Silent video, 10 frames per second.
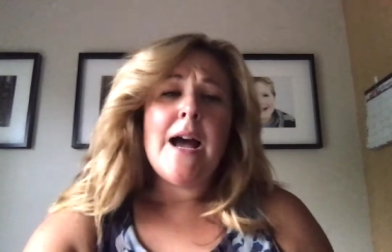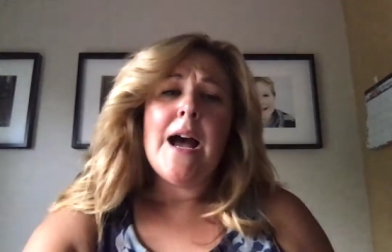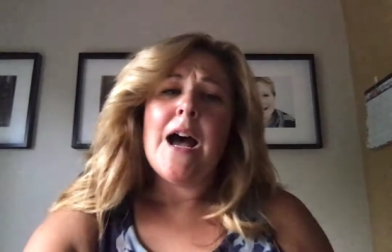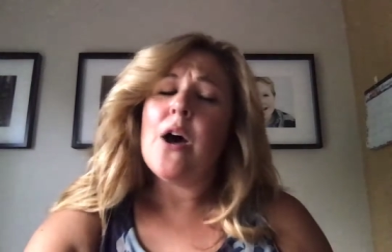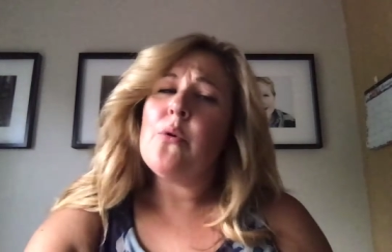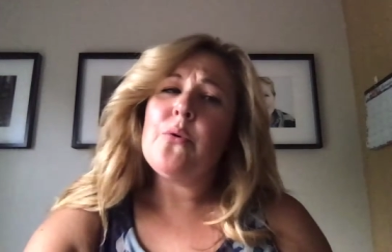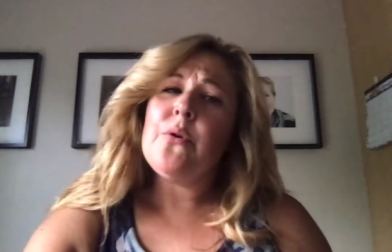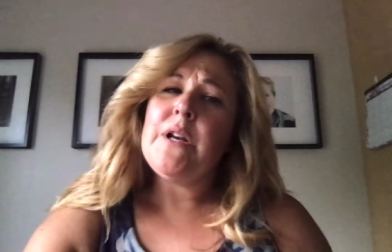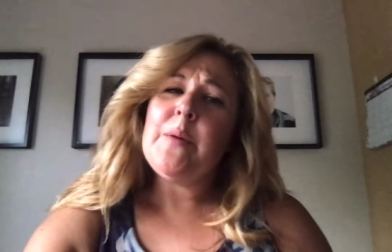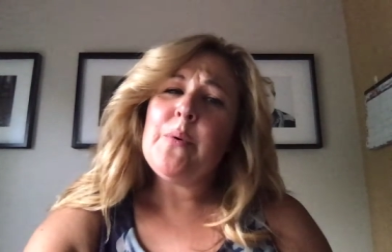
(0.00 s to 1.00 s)
How
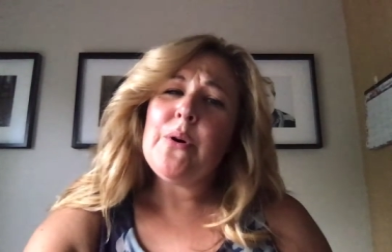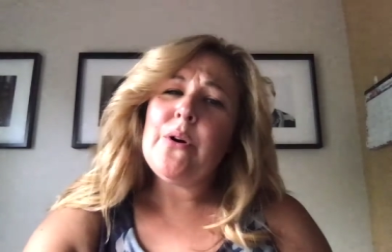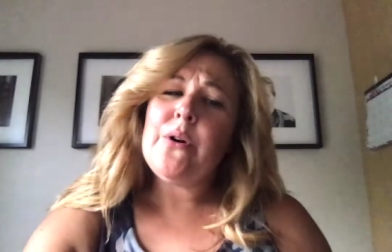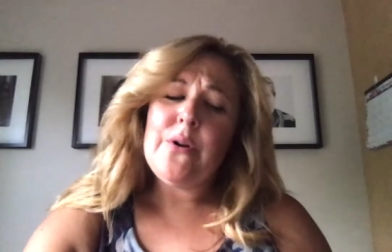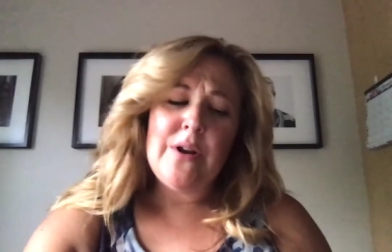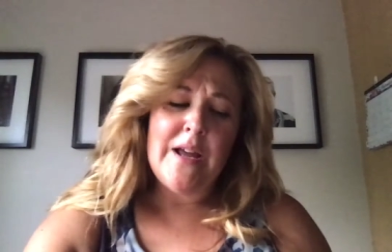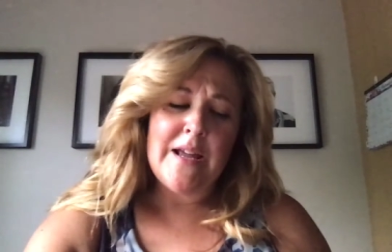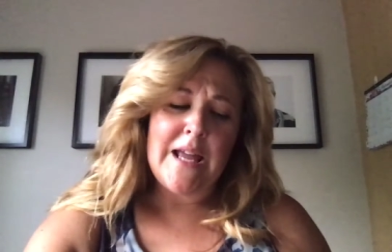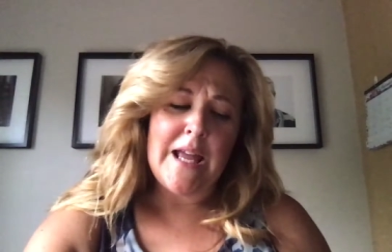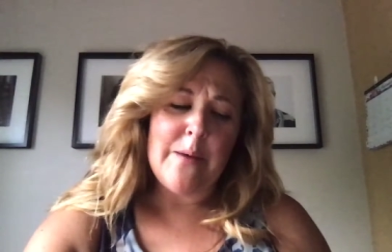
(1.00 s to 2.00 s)
Gooney Bird
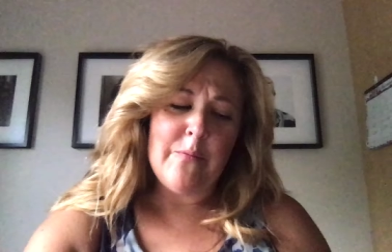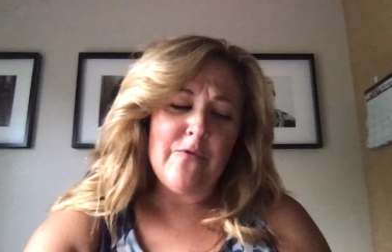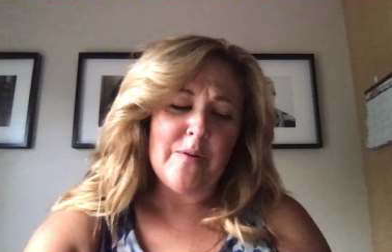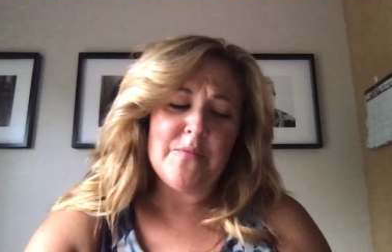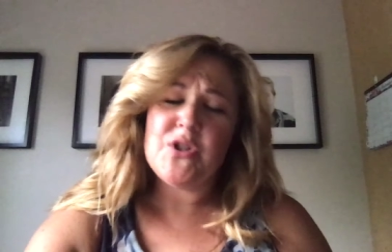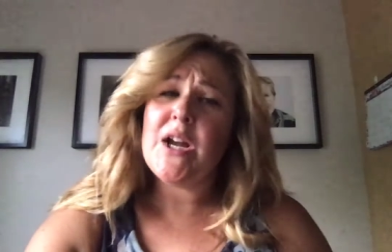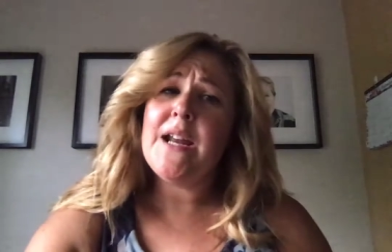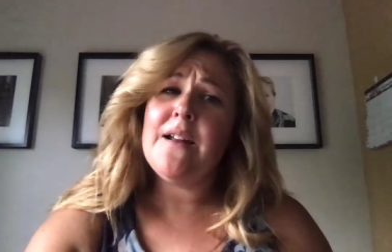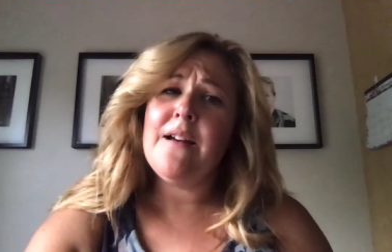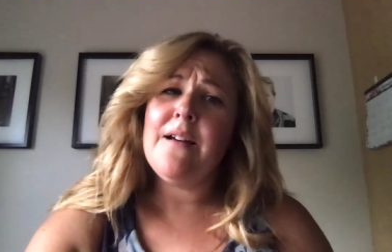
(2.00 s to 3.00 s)
Came from
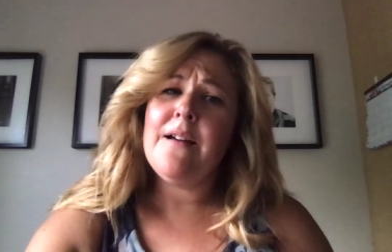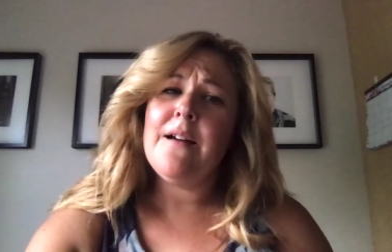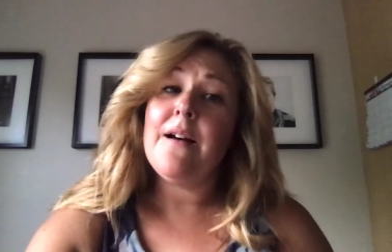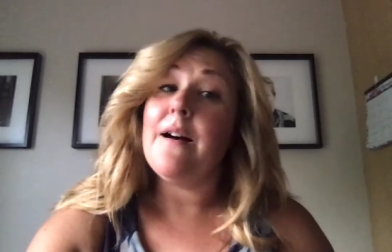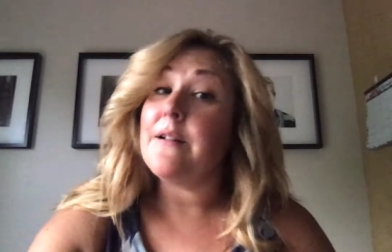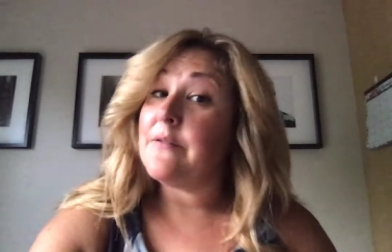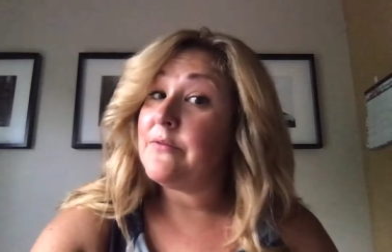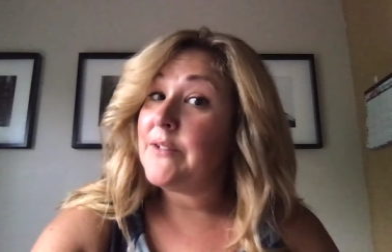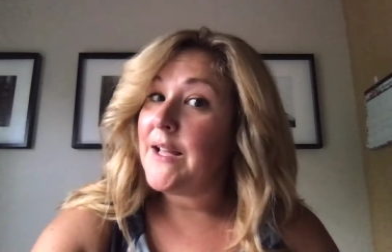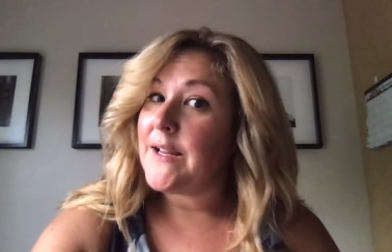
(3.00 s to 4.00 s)
China on a
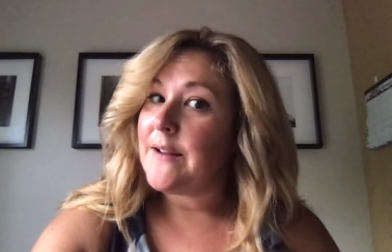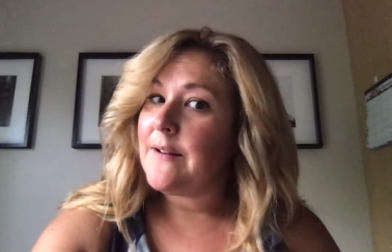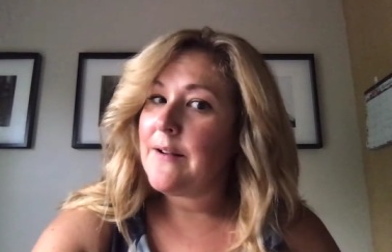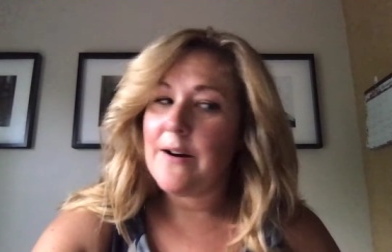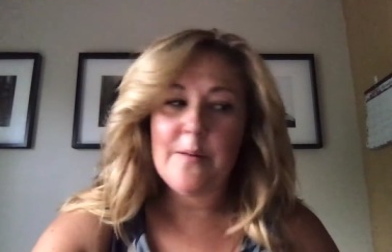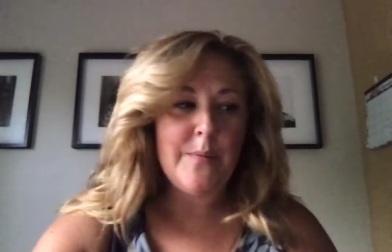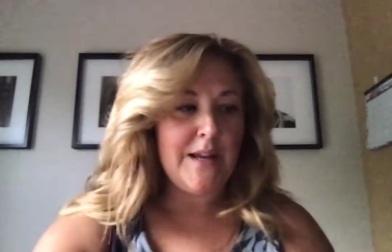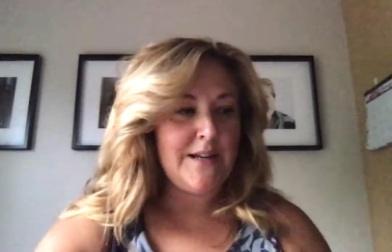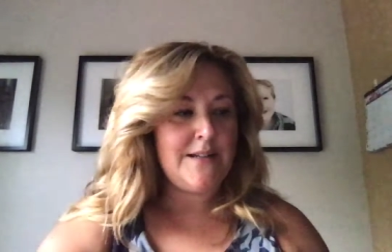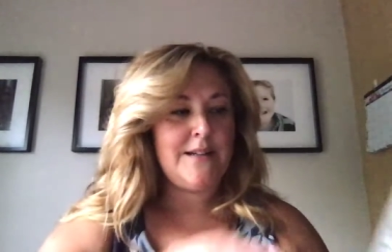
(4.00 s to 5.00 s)
flying
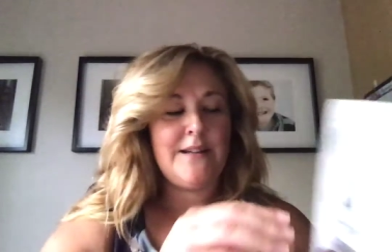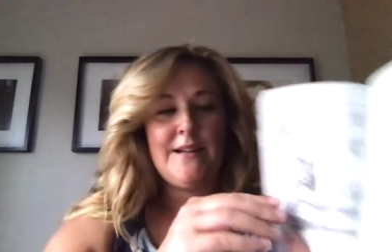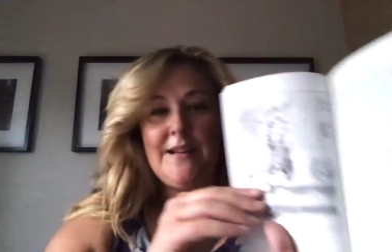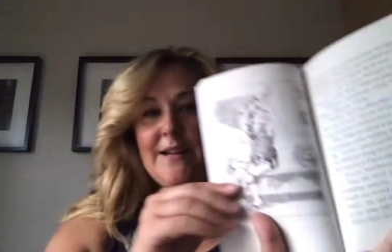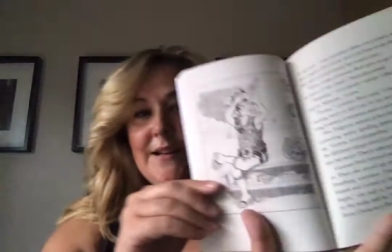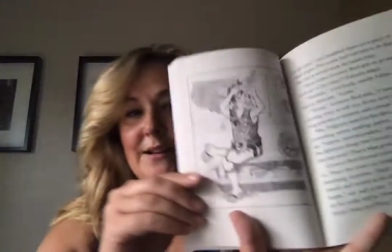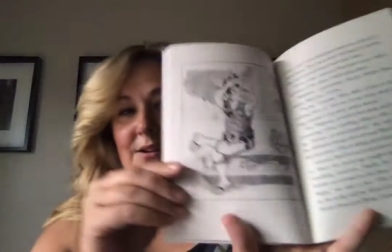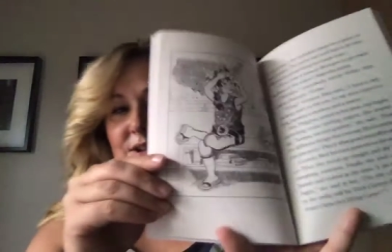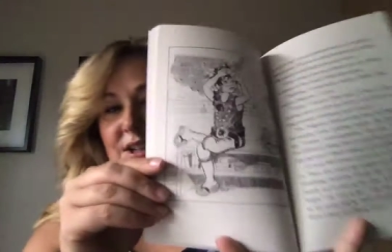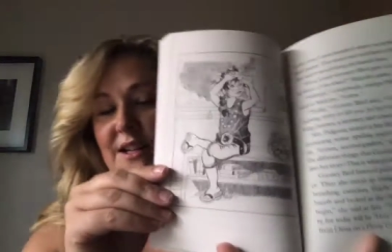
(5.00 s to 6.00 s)
carpet.
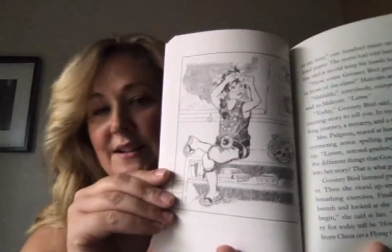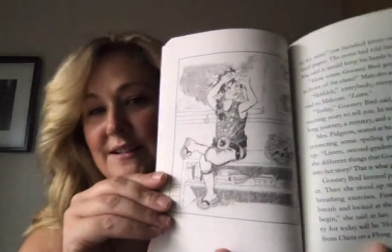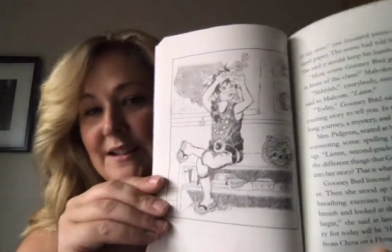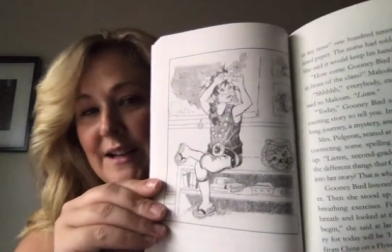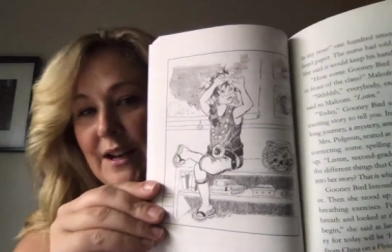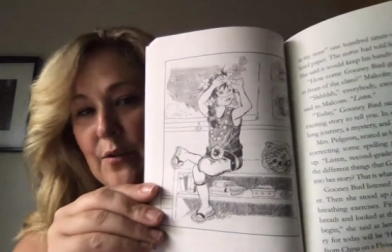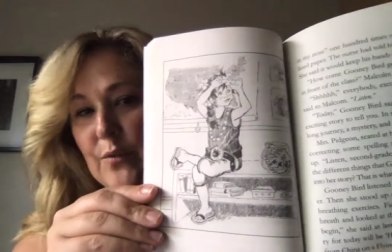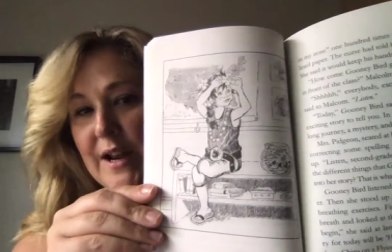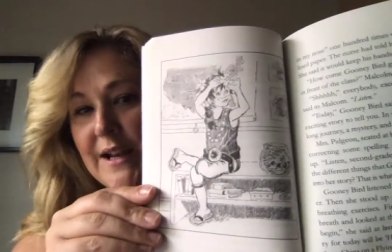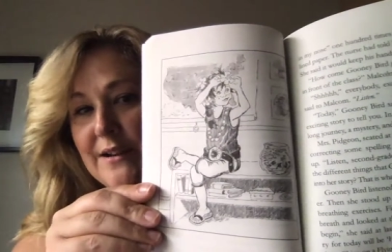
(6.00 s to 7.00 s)
Here she is, getting
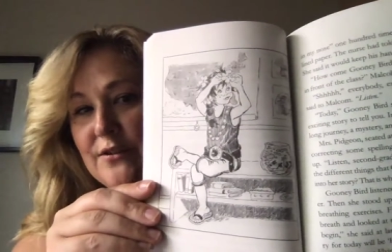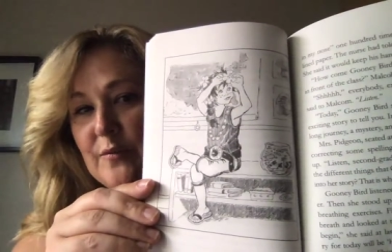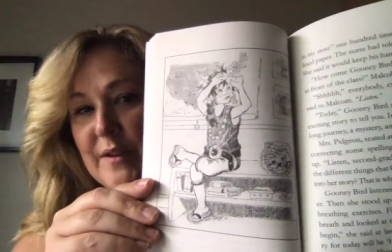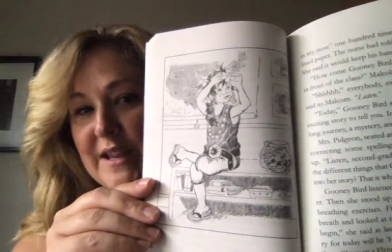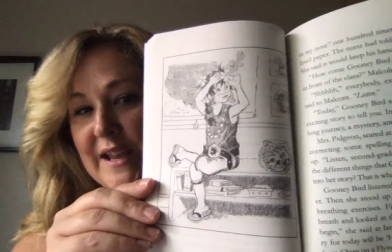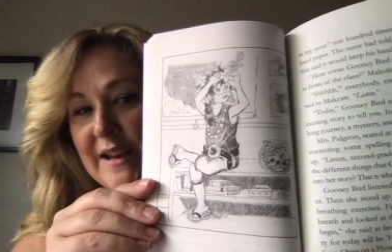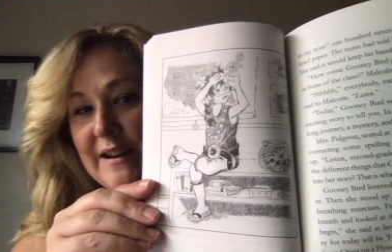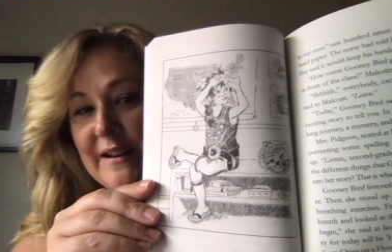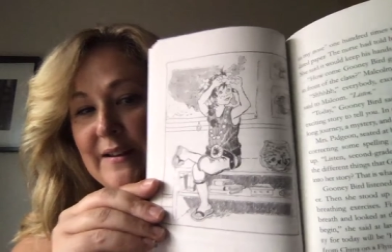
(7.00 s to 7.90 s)
ready to begin.